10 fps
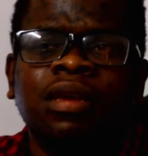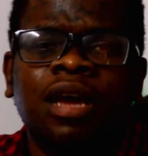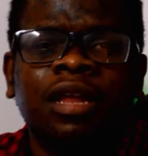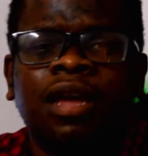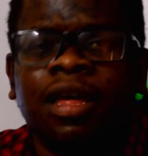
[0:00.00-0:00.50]

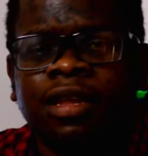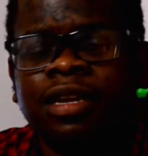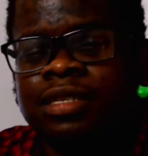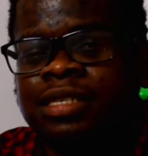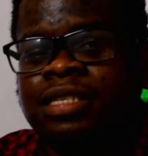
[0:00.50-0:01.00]
other
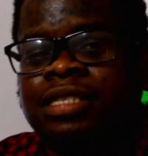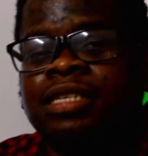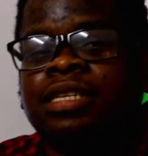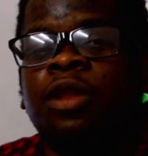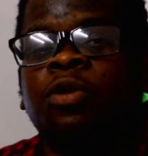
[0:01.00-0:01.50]
diseases.
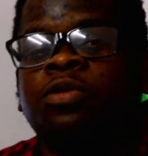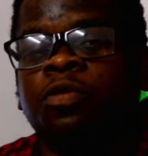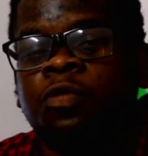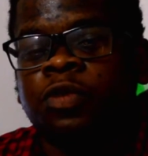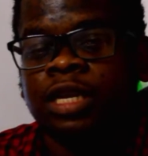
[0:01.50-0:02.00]
A lot of
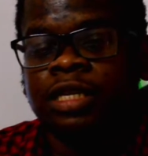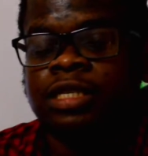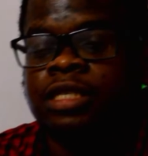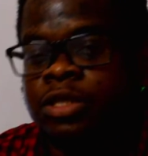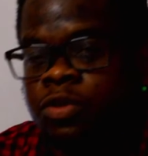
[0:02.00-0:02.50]

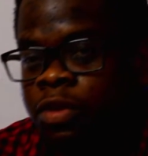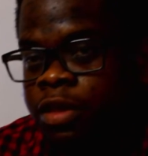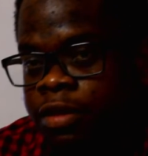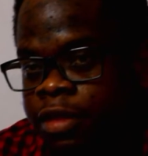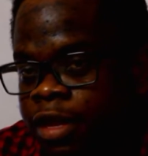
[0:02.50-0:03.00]
statistics on the
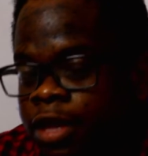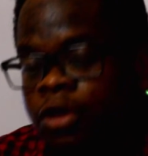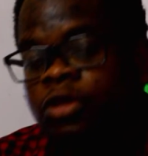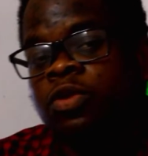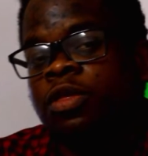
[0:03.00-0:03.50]
thing.
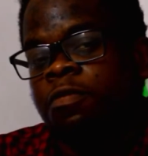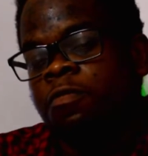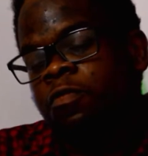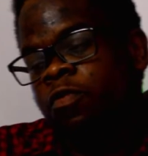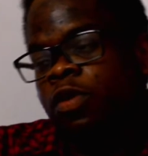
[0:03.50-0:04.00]
So they've
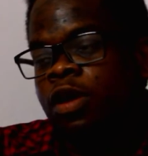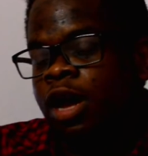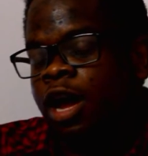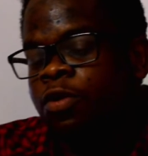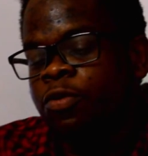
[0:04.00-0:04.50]

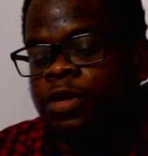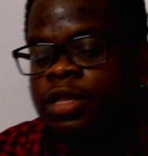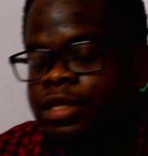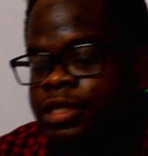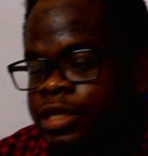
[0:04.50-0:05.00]
adopted
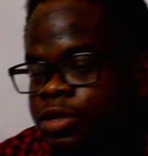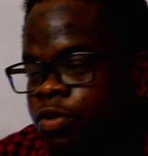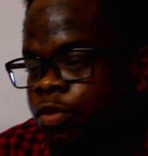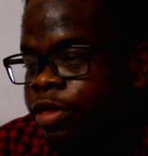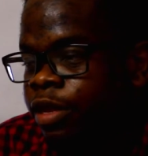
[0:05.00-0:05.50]
this
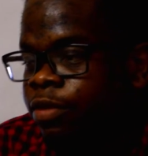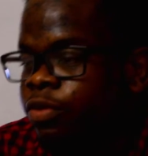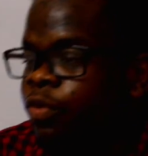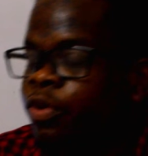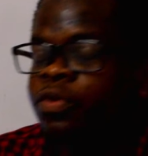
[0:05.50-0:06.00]
new thing
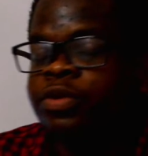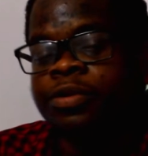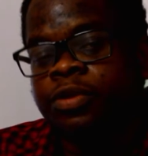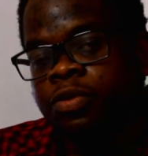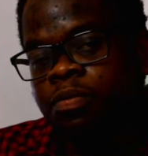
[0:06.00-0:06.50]
to reduce
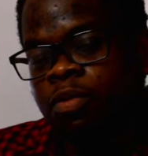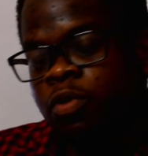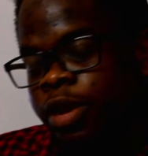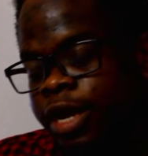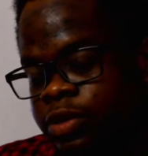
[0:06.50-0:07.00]
blue
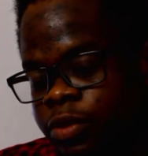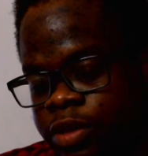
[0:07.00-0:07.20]
light on the